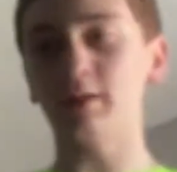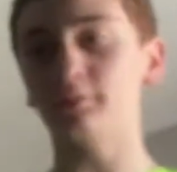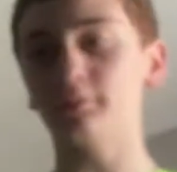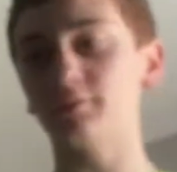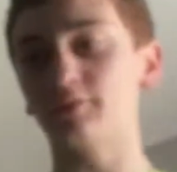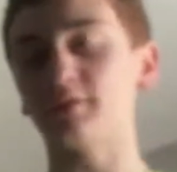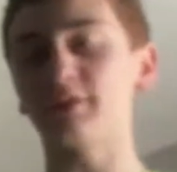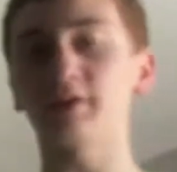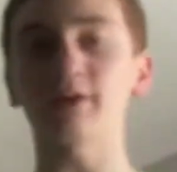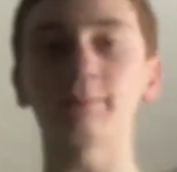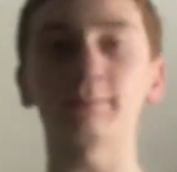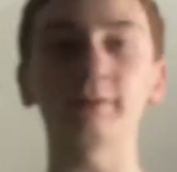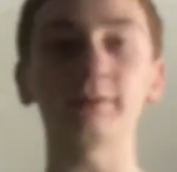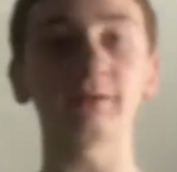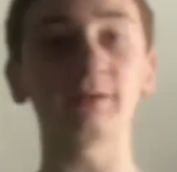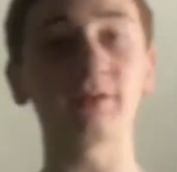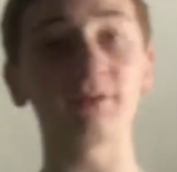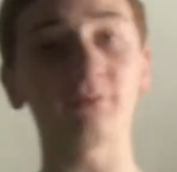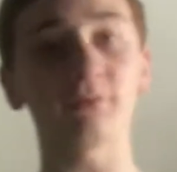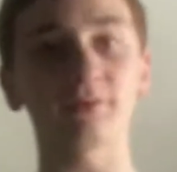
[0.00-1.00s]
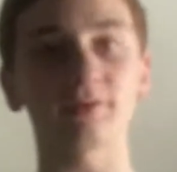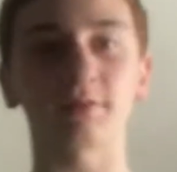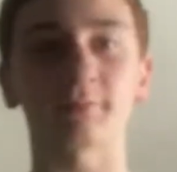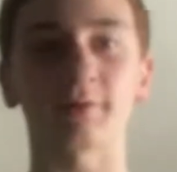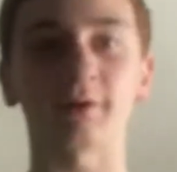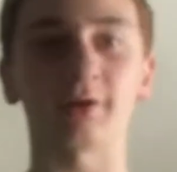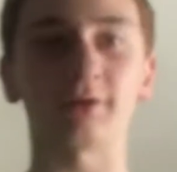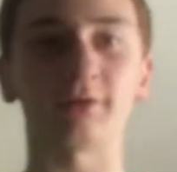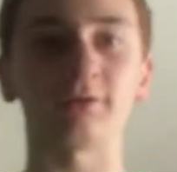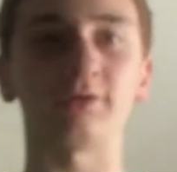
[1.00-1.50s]
something a bit different that I'm
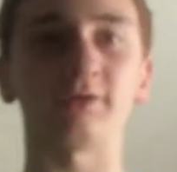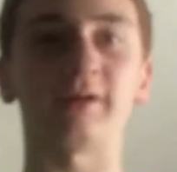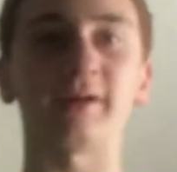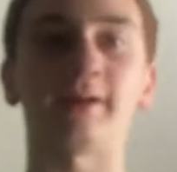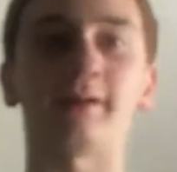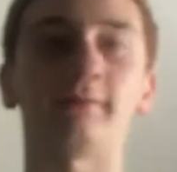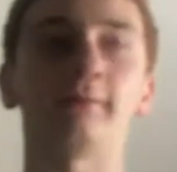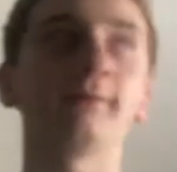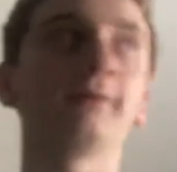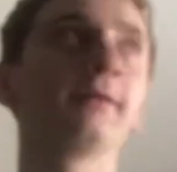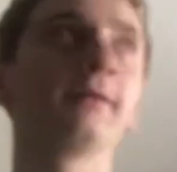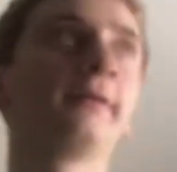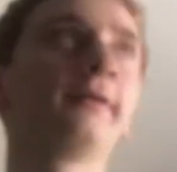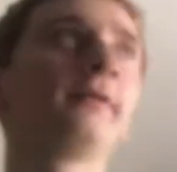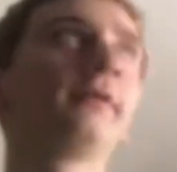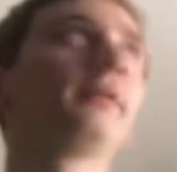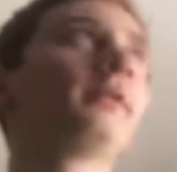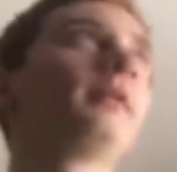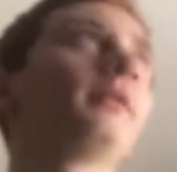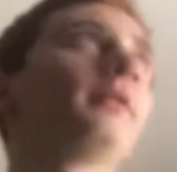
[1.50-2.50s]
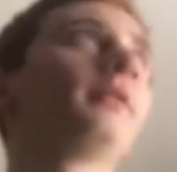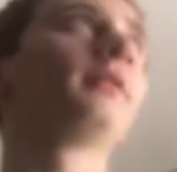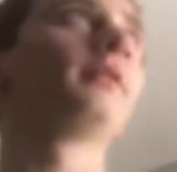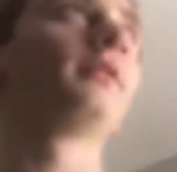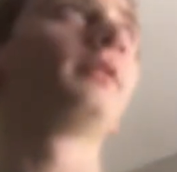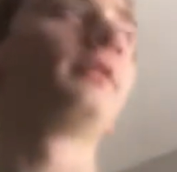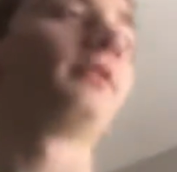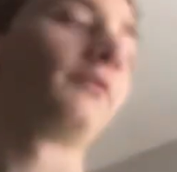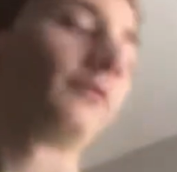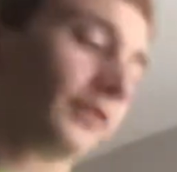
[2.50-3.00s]
going to do today.
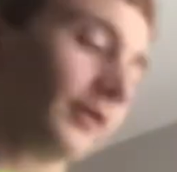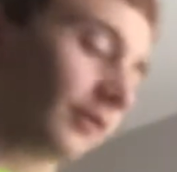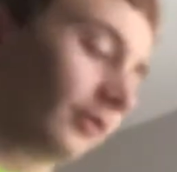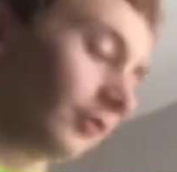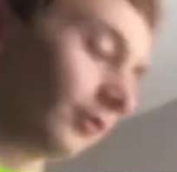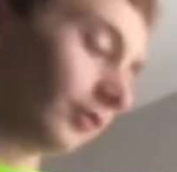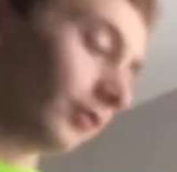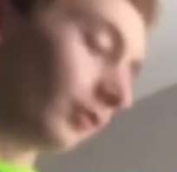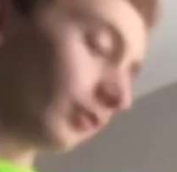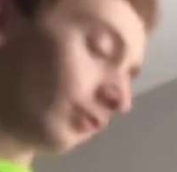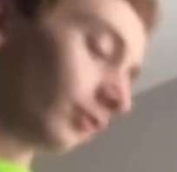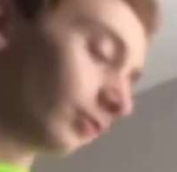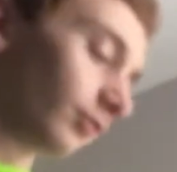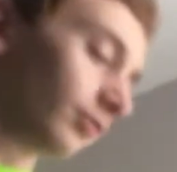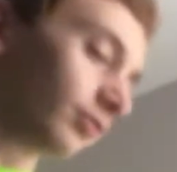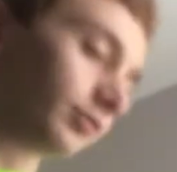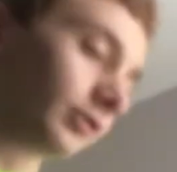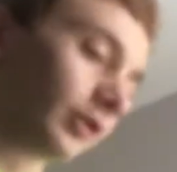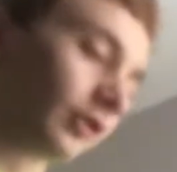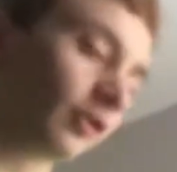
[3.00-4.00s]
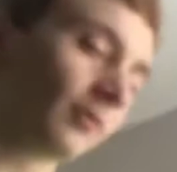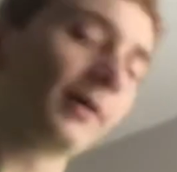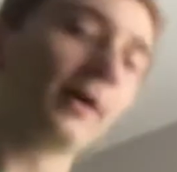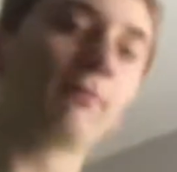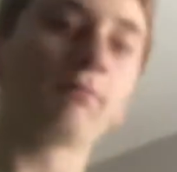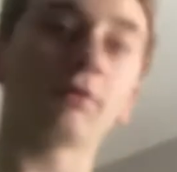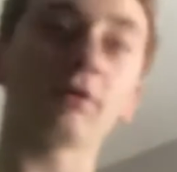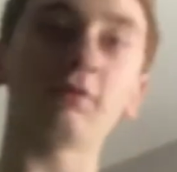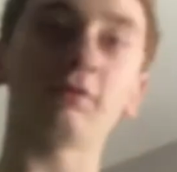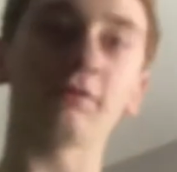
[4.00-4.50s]
For those who know about
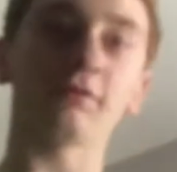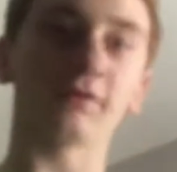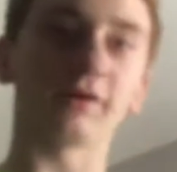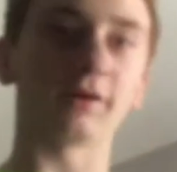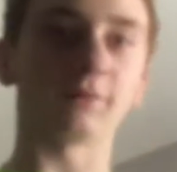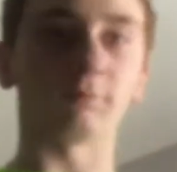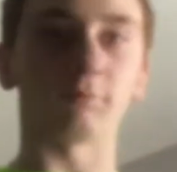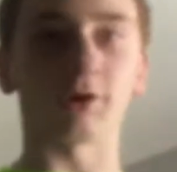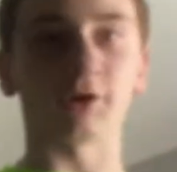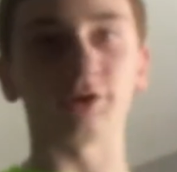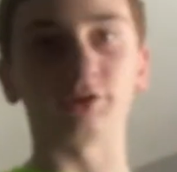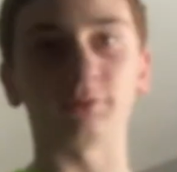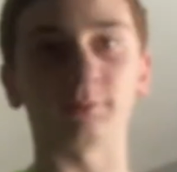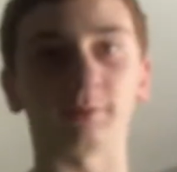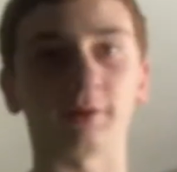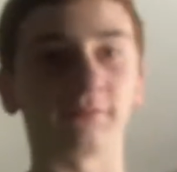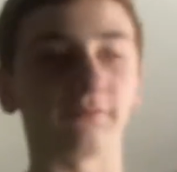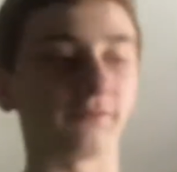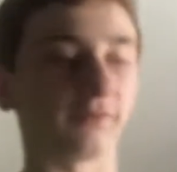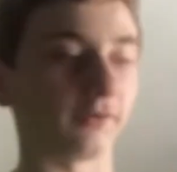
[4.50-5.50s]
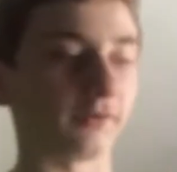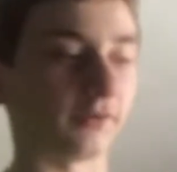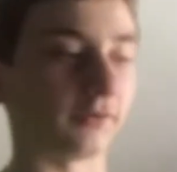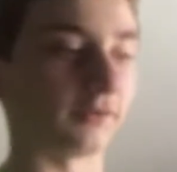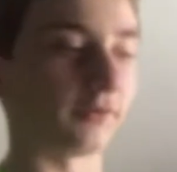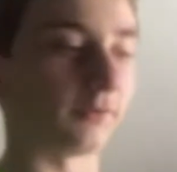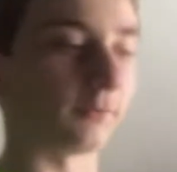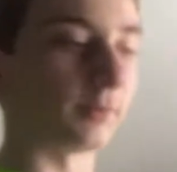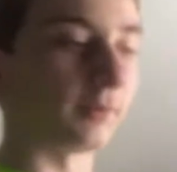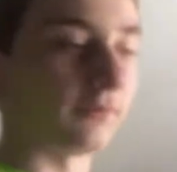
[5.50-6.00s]
Brawl Fan 1, you might feel this is
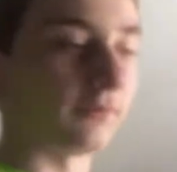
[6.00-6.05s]
a bit